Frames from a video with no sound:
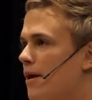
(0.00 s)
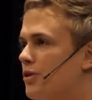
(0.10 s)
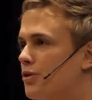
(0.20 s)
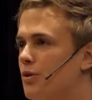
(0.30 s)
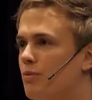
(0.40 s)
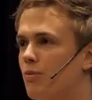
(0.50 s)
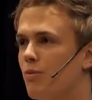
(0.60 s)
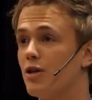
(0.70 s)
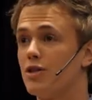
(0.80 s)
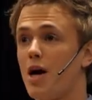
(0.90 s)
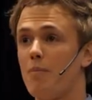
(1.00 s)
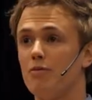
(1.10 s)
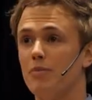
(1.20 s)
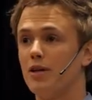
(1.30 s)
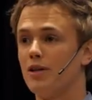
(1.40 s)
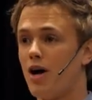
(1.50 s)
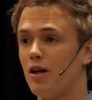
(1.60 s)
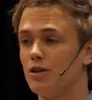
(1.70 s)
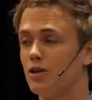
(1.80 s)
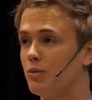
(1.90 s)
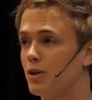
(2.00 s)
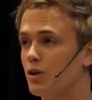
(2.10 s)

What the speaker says: So what is a couple of $1 million to a